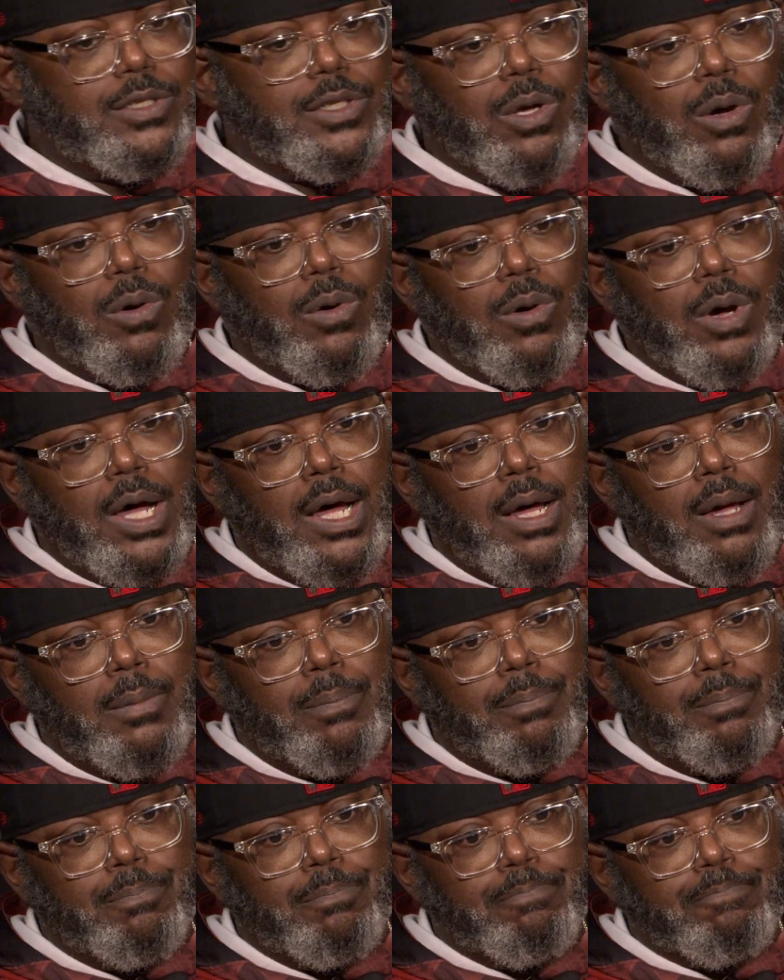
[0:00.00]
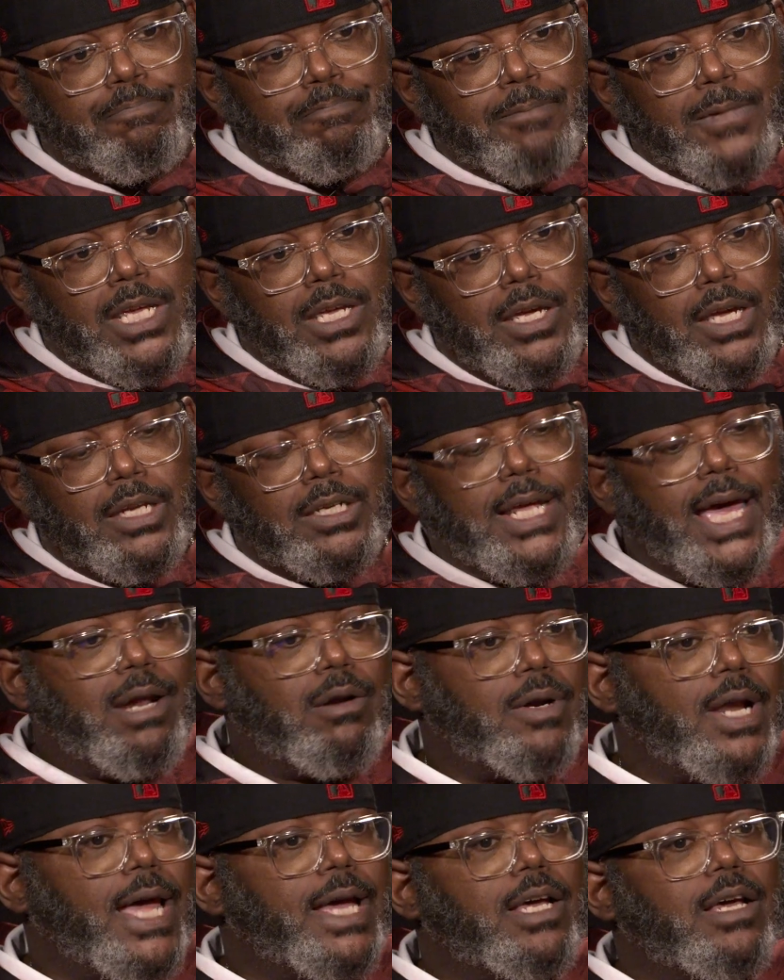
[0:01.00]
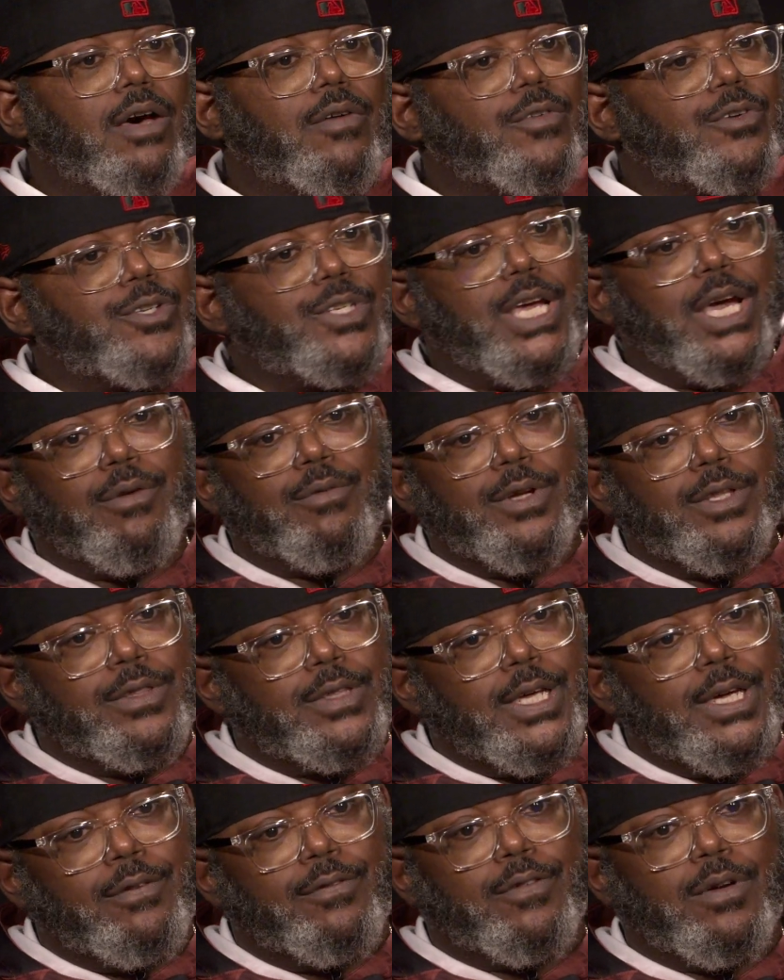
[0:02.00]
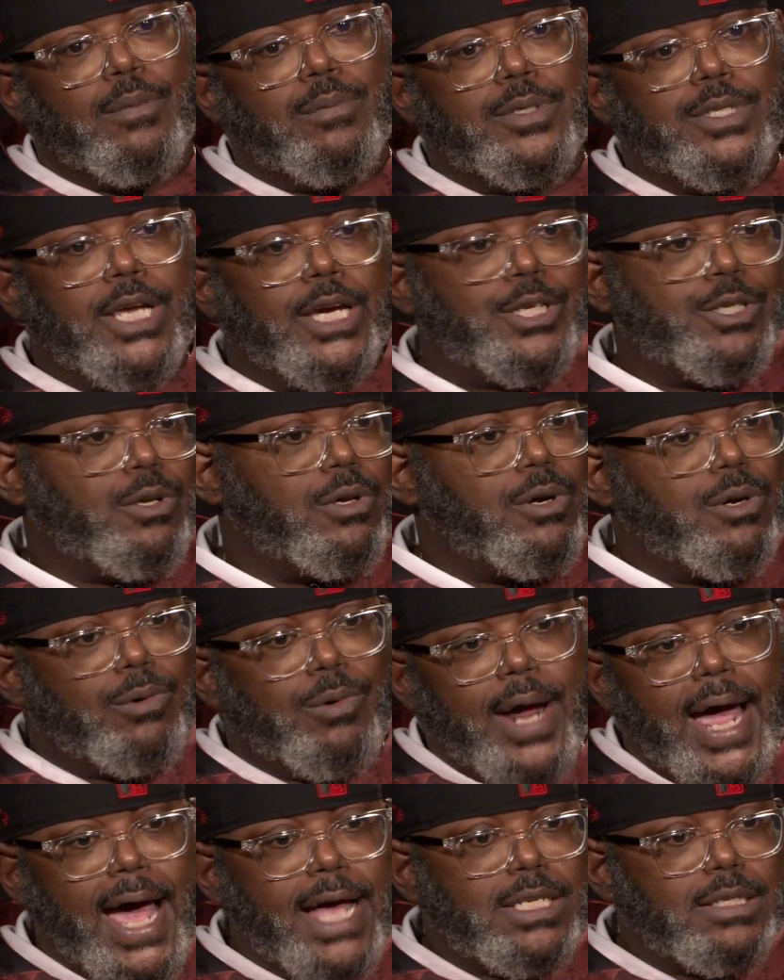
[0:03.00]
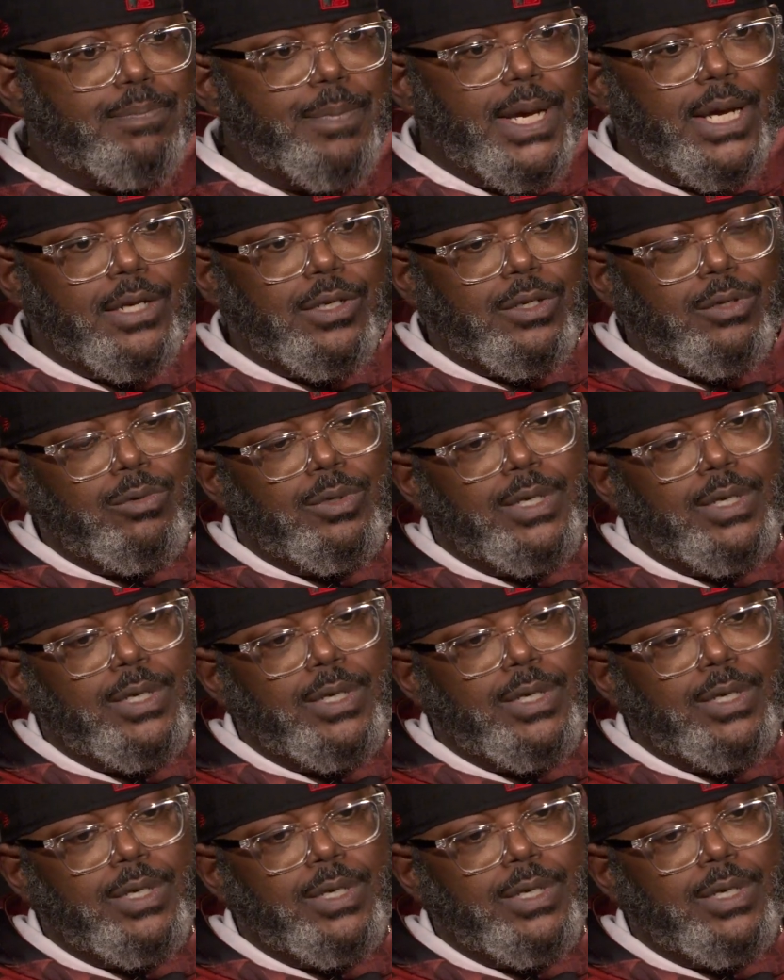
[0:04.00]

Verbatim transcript: So, um, and Title IX covers everything from sexual harassment to